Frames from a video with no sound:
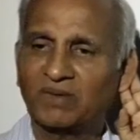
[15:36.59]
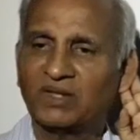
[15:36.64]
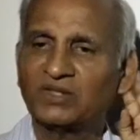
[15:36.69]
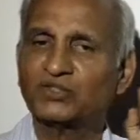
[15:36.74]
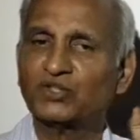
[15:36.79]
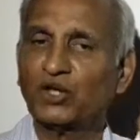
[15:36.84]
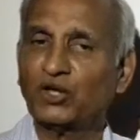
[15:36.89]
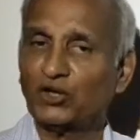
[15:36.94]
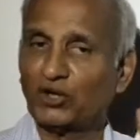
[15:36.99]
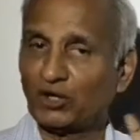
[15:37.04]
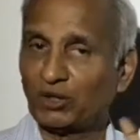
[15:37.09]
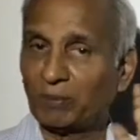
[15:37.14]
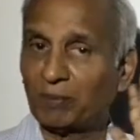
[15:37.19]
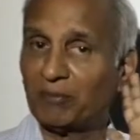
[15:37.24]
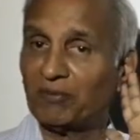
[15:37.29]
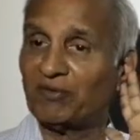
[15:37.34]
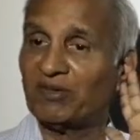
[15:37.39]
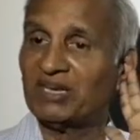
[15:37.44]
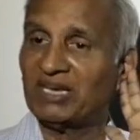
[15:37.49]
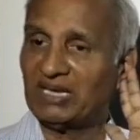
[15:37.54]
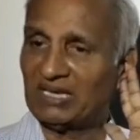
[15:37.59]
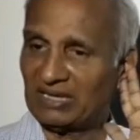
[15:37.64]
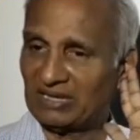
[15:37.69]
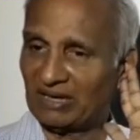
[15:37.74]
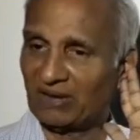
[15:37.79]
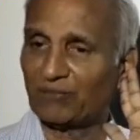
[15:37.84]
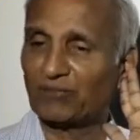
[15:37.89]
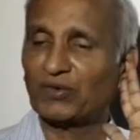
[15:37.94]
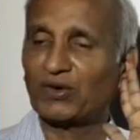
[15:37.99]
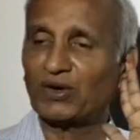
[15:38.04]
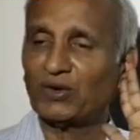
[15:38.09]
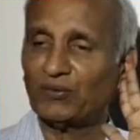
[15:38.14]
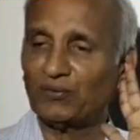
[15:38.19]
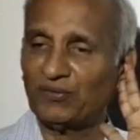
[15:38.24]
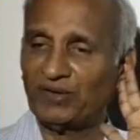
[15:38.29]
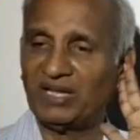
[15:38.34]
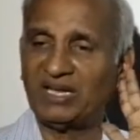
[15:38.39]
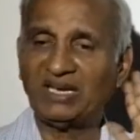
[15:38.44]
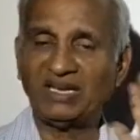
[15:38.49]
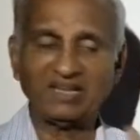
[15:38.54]
So you have to be very careful,
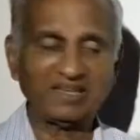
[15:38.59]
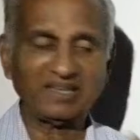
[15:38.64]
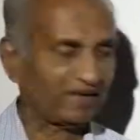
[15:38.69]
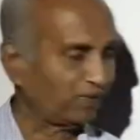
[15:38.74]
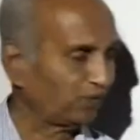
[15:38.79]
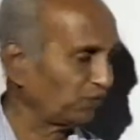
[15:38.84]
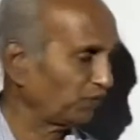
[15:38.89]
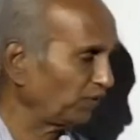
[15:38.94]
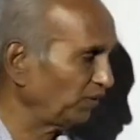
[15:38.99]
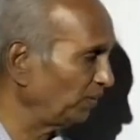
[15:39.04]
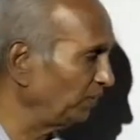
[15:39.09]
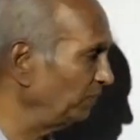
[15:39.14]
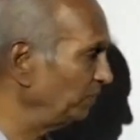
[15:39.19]
very careful.